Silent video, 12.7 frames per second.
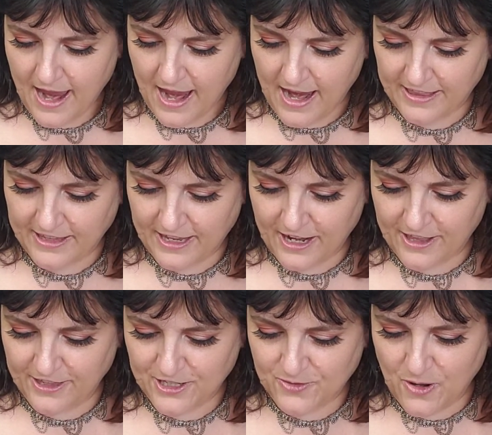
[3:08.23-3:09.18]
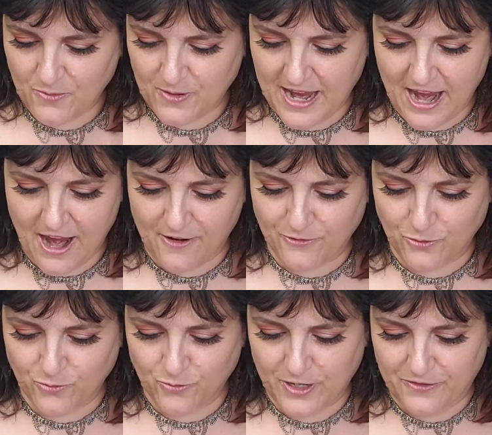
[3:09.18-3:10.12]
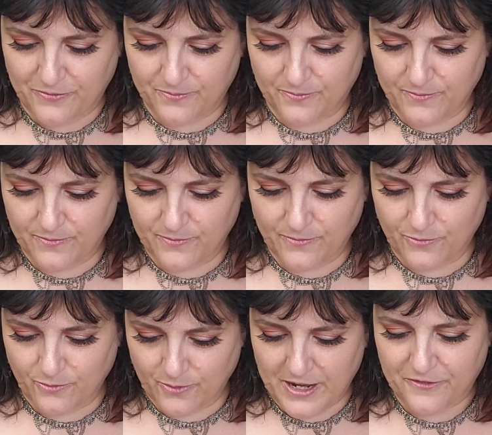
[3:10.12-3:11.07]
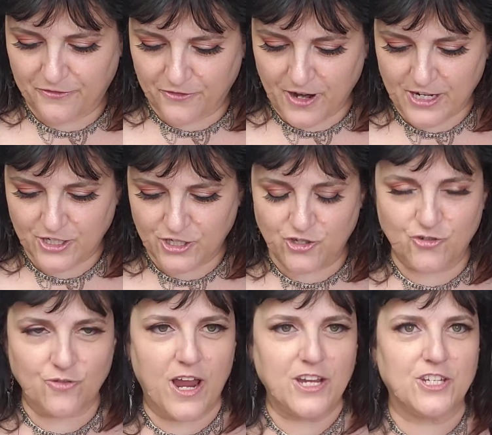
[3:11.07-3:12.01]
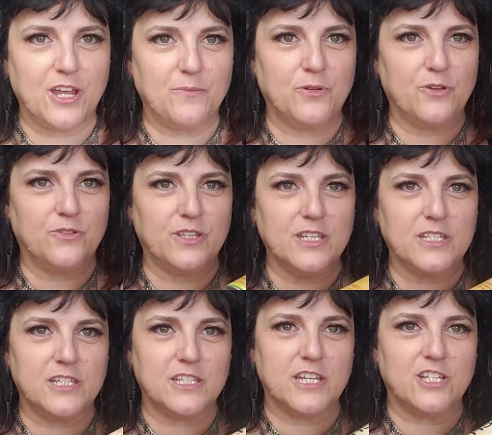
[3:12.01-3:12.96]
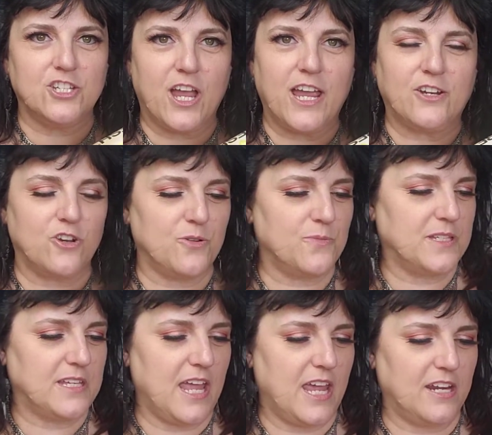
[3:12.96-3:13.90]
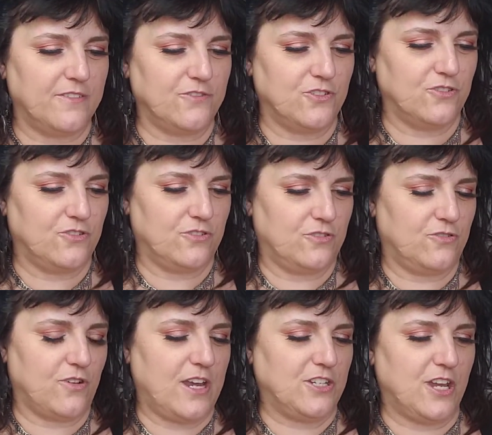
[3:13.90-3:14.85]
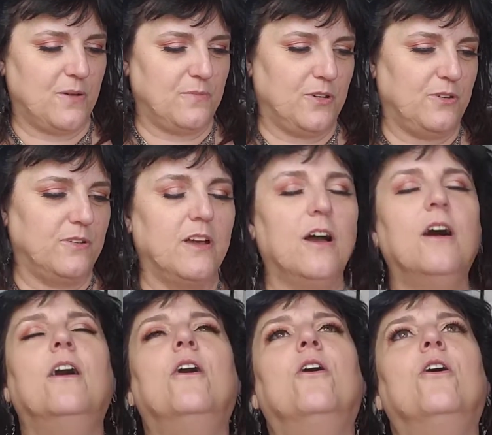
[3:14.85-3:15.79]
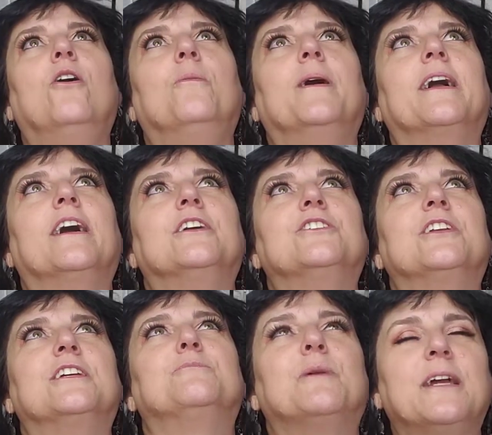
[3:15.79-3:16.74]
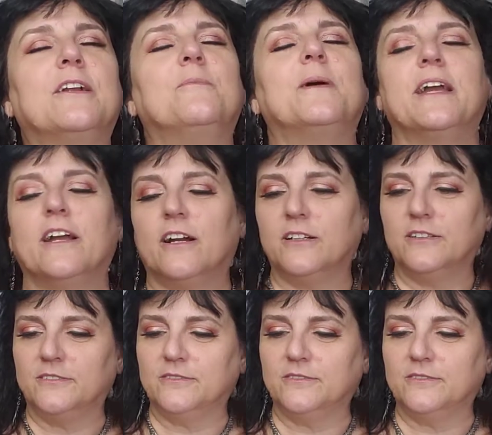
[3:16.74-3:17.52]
And then on this one we have Refresh dry shampoo. This is a ginormous can of dry shampoo. Oh my gosh, should I spray it on my hair?